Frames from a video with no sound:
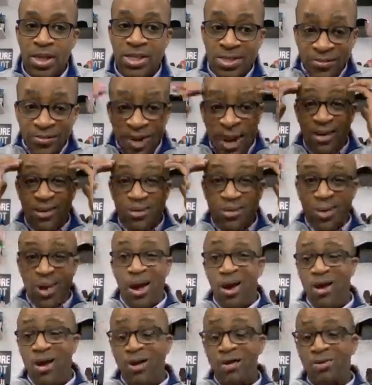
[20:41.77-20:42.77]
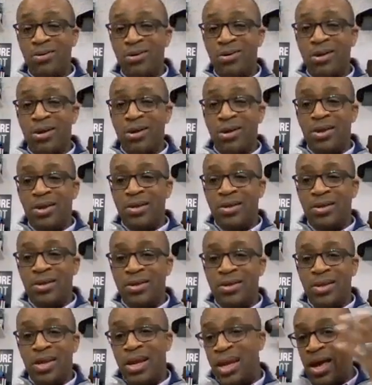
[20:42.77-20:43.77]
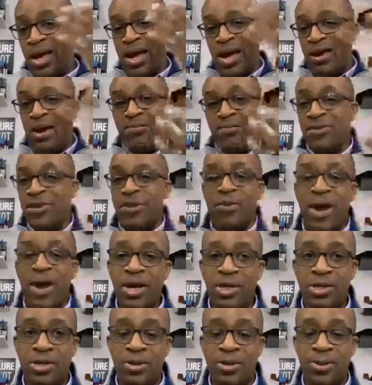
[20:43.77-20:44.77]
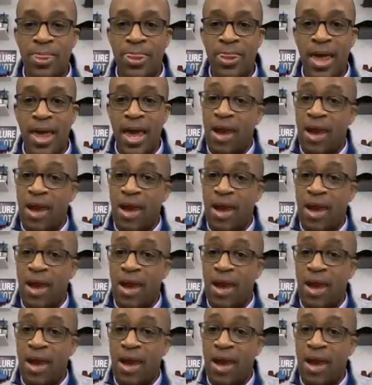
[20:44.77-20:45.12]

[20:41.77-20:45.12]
Because if I don't know, then I don't have any direction.